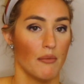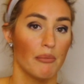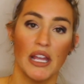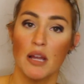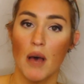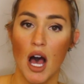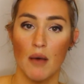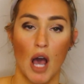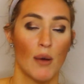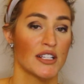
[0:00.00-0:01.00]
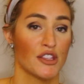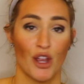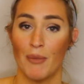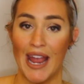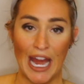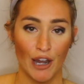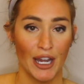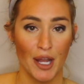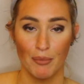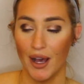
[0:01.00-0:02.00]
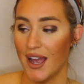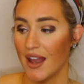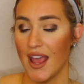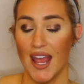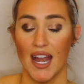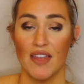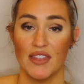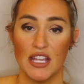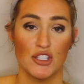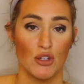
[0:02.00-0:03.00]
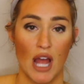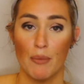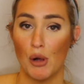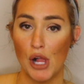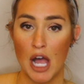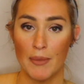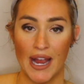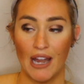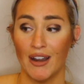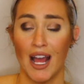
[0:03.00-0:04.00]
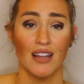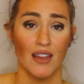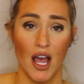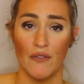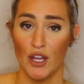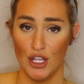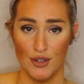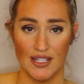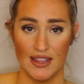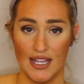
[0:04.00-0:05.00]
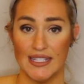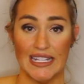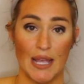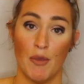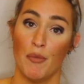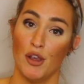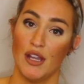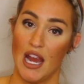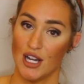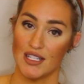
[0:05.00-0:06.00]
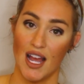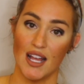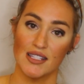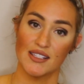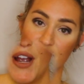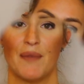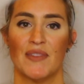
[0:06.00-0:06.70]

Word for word: Being a mom, I always throw my hair in a bun, and these do not pull out my hair, and I love using these Gimme Beauty hair ties.